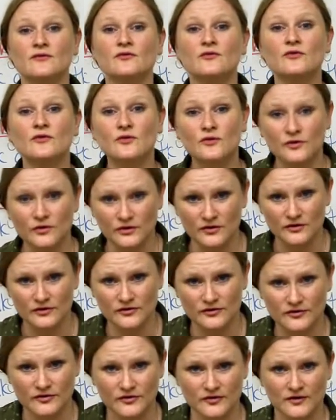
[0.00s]

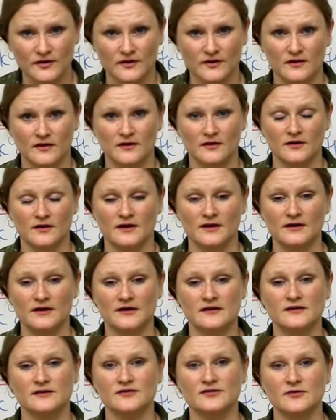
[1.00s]
rules in
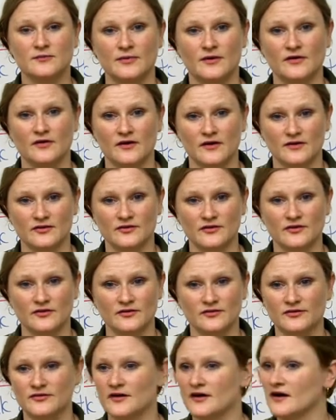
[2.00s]
English about
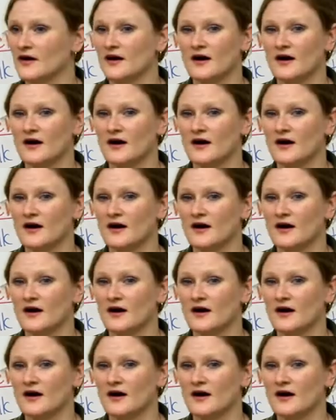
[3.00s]
articles.